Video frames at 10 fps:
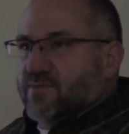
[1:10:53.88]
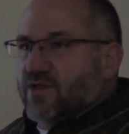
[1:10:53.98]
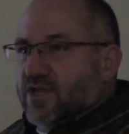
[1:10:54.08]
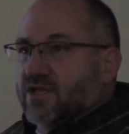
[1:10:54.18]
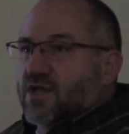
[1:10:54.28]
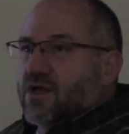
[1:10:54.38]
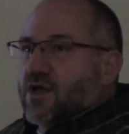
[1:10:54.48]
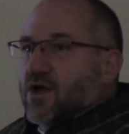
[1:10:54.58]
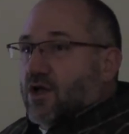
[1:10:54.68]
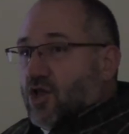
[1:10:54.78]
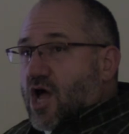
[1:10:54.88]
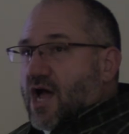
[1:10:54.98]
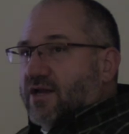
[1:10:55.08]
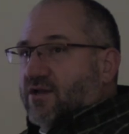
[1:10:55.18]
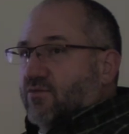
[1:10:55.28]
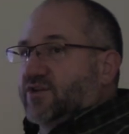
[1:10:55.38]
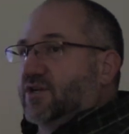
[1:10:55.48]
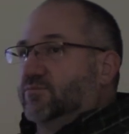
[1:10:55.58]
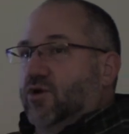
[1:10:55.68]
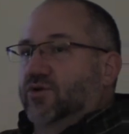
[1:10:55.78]
may be a lot. You know, if we
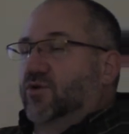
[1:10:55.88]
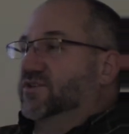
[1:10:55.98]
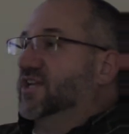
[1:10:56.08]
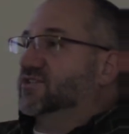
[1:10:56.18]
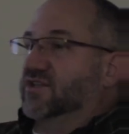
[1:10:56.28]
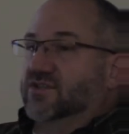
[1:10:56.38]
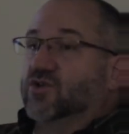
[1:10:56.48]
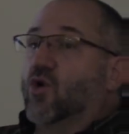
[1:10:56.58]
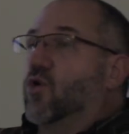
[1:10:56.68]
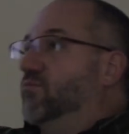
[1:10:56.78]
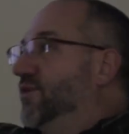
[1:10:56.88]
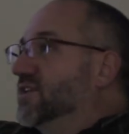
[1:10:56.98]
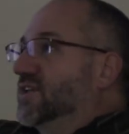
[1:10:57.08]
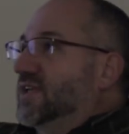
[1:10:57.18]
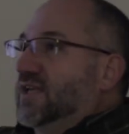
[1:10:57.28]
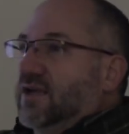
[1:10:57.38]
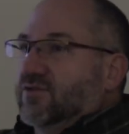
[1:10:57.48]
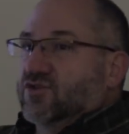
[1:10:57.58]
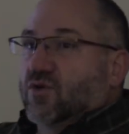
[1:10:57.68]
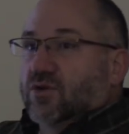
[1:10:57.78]
did a blower door test on this whole building here,
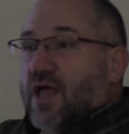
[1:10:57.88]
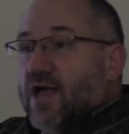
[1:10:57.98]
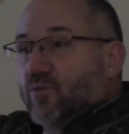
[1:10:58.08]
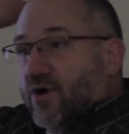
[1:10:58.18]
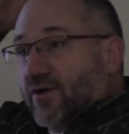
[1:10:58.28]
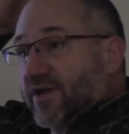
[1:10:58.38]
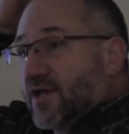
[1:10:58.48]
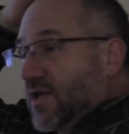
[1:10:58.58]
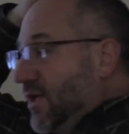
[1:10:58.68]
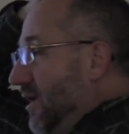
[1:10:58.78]
this whole library,